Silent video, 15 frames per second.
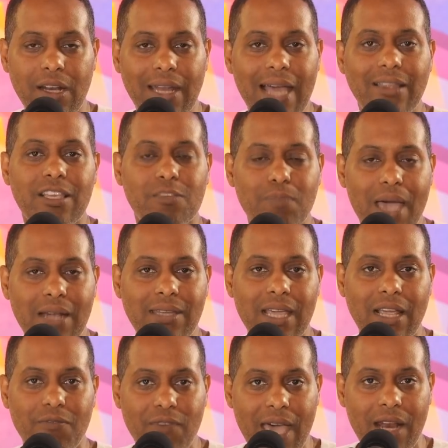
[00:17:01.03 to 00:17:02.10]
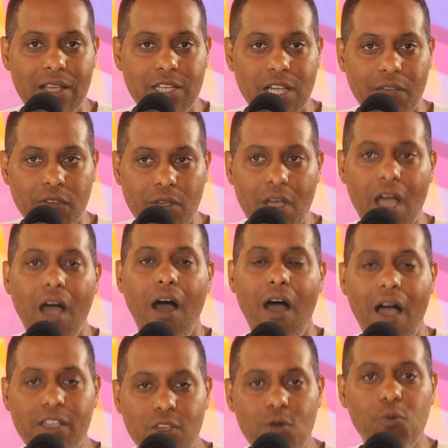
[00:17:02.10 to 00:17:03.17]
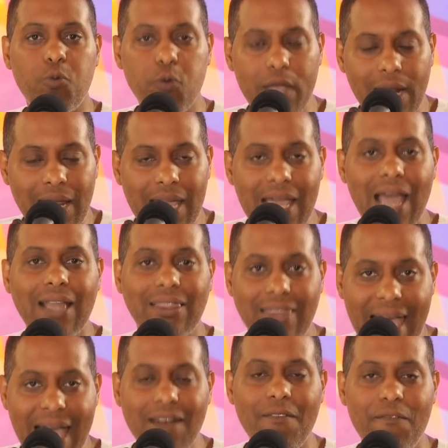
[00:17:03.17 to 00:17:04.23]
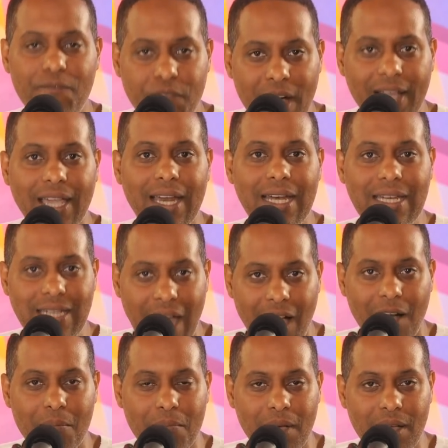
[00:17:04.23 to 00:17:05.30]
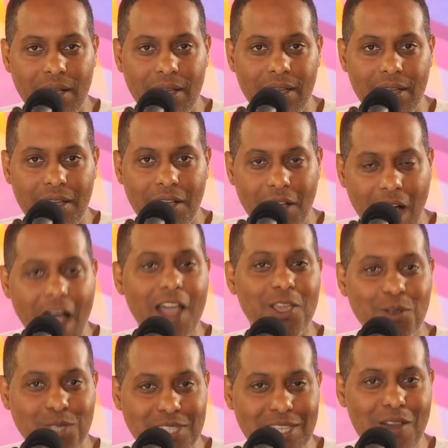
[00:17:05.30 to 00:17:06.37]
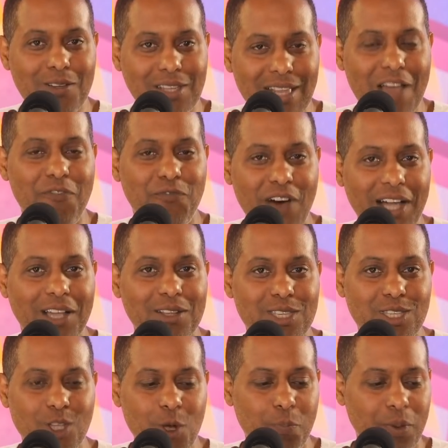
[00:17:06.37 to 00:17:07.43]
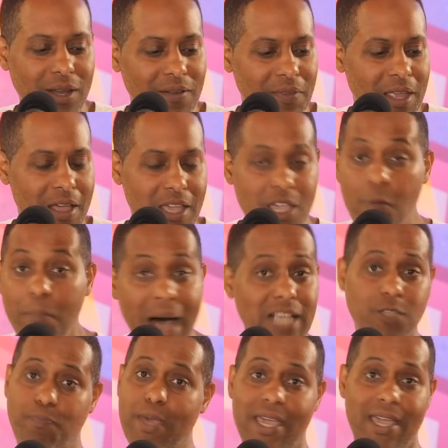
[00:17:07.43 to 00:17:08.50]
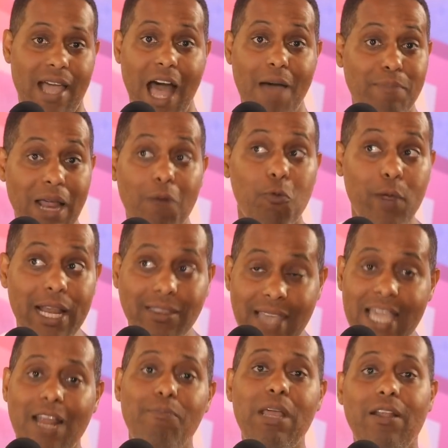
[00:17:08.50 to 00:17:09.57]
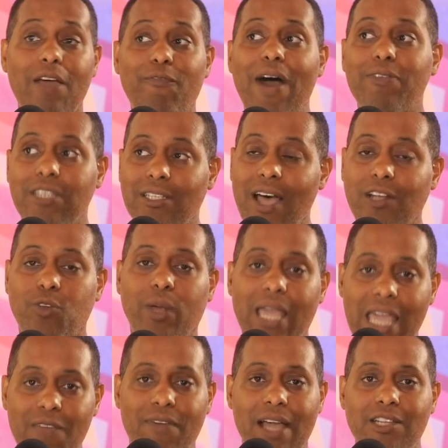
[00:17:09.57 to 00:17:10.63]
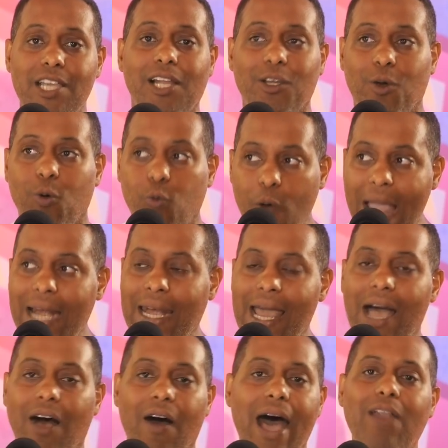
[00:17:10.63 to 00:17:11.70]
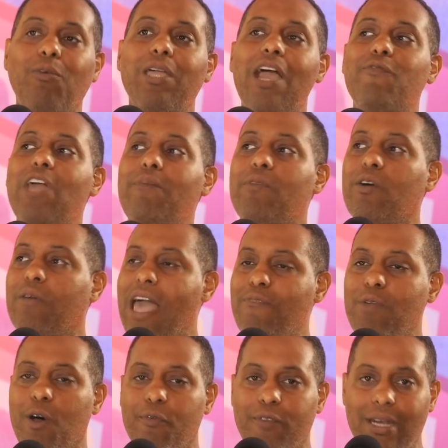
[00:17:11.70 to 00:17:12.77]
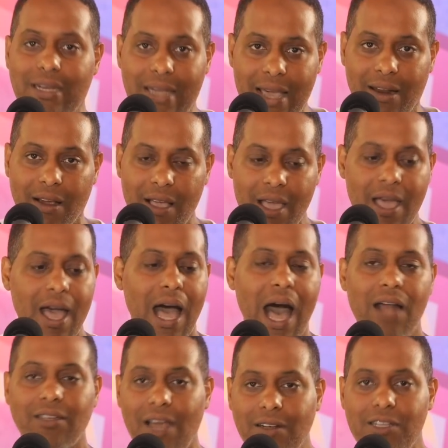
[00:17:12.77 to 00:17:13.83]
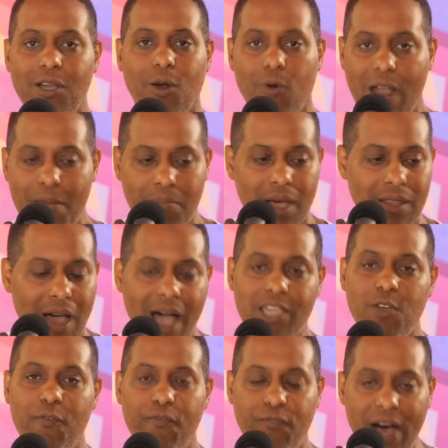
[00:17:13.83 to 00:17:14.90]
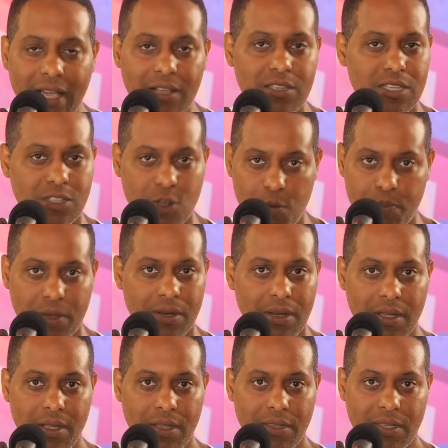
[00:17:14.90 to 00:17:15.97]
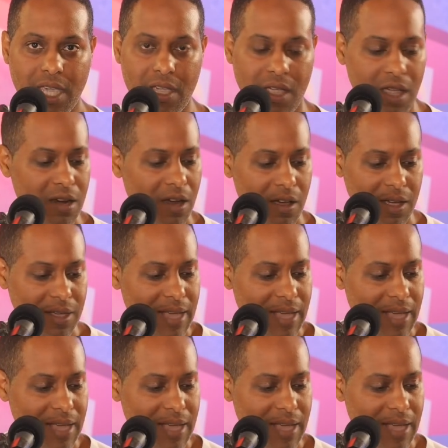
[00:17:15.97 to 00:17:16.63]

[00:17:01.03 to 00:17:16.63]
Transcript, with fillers: you let this man take advantage of you. Are you really that fucking dumb? Are you seriously that fucking stupid? You must be. I mean, I really think, I mean, if I was to talk to an evangelical right now, I don't care if you have me, have me over for dinner. I'll talk to your grandmother. Are you fucking stupid? you know,